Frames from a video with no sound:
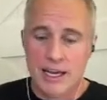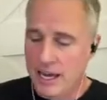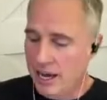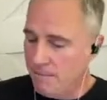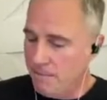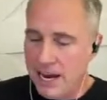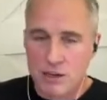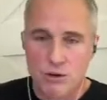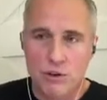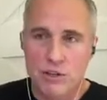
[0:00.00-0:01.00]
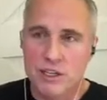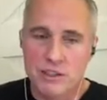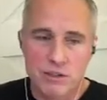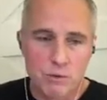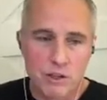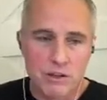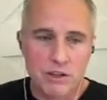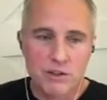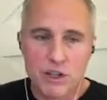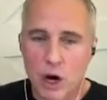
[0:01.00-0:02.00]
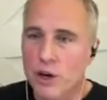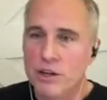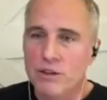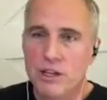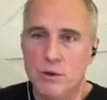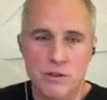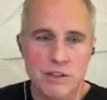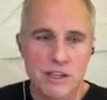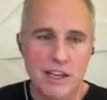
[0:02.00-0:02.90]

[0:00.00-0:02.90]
he had backdoor dealings with uh, SCOTUS. He was